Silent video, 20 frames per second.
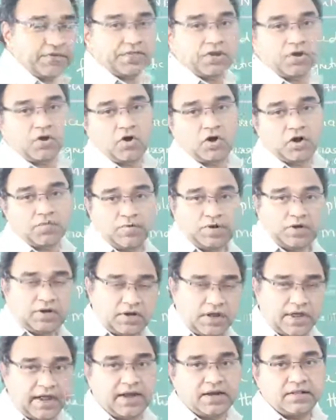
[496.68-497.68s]
the
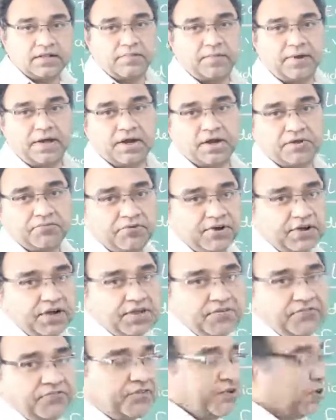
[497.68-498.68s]
normal and the magnetic field
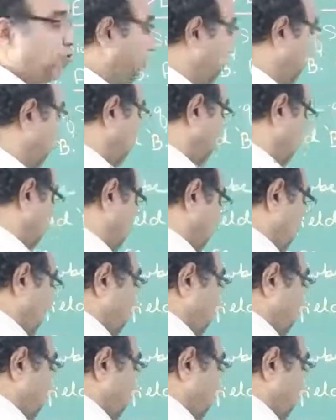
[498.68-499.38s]
is 0 degree.